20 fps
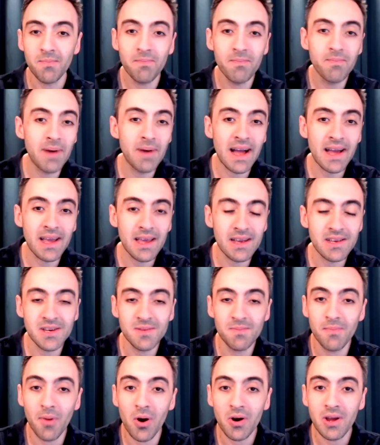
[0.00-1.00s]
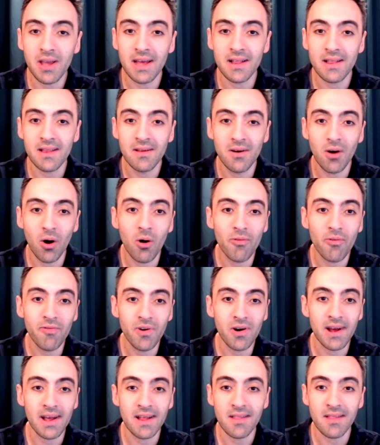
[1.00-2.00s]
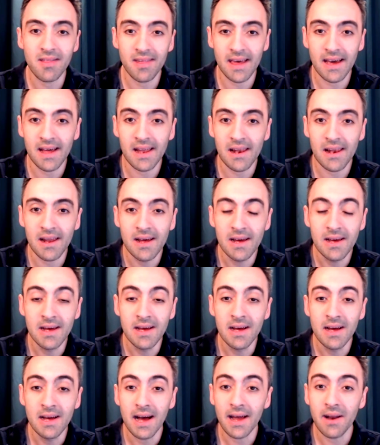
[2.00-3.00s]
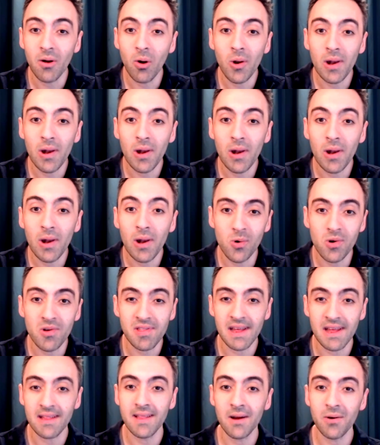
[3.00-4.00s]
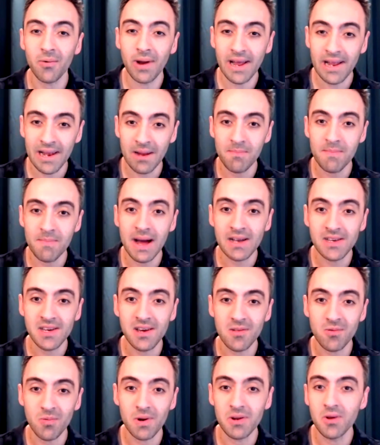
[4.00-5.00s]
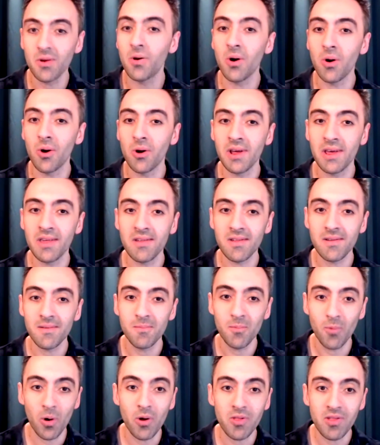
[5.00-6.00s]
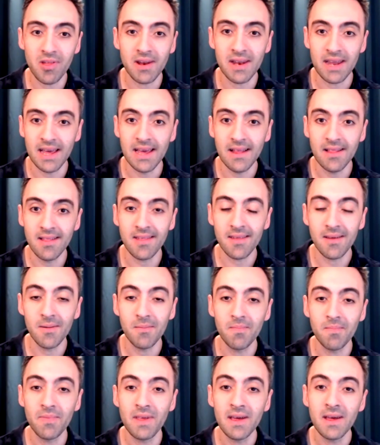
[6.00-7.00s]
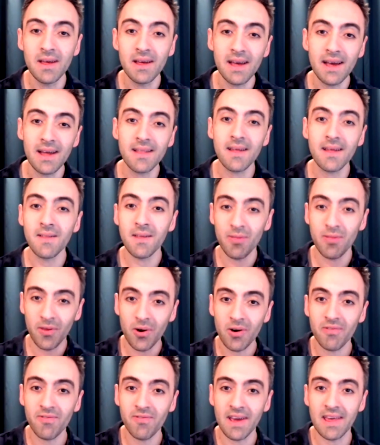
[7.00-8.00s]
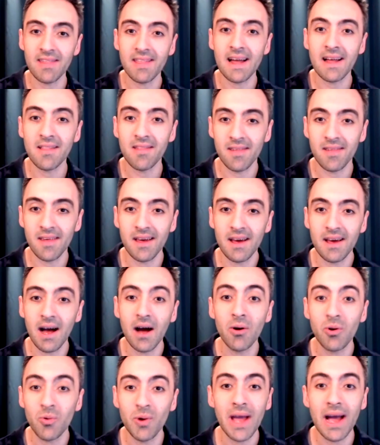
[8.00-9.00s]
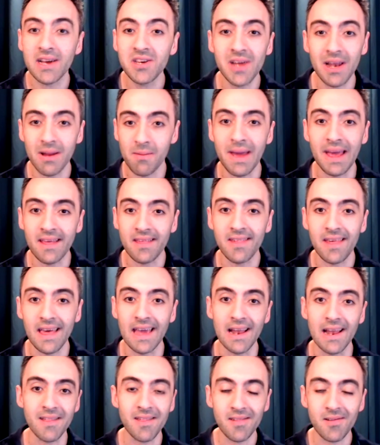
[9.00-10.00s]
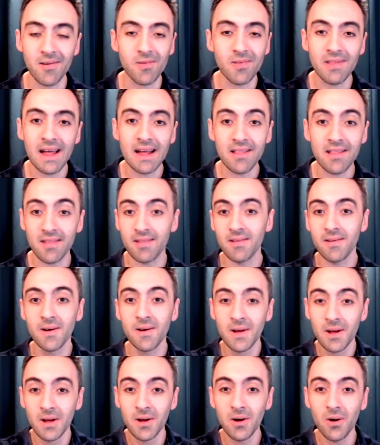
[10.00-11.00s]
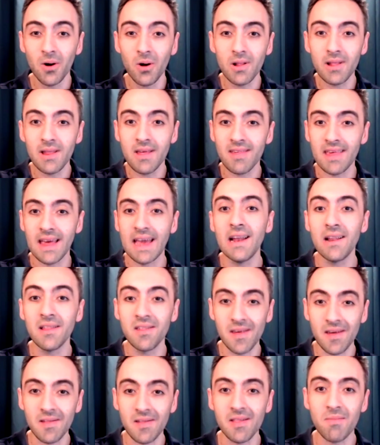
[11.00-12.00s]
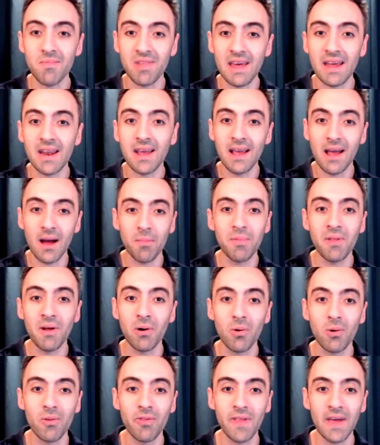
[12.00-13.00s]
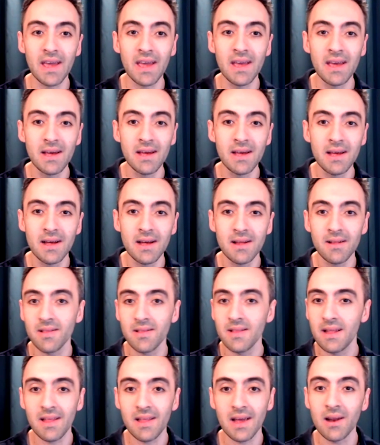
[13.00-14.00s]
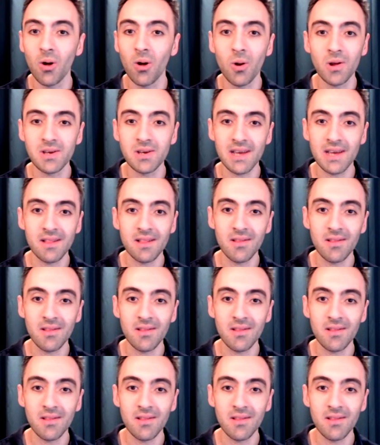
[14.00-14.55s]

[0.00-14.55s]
package, market, offer, and sell an online course that directly matches what your audience wants and needs. And then the third phase, that's how do we actually make sales? So that's all the sales system, setting up the whole thing, the technology